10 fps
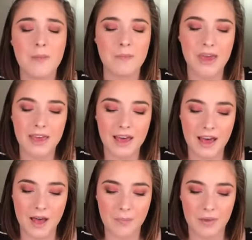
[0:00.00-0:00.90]
pick
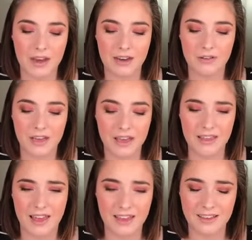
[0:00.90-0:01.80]
up and it'll get
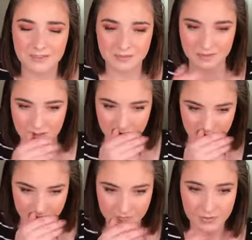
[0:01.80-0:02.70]
like
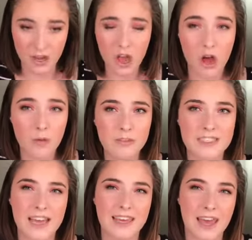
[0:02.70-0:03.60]
almost
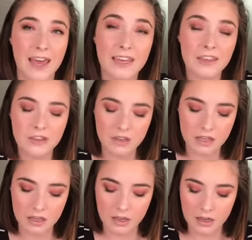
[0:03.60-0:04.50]
like cakey
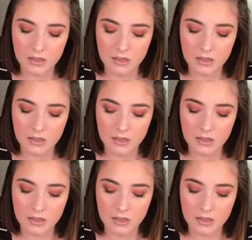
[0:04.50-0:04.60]
looking.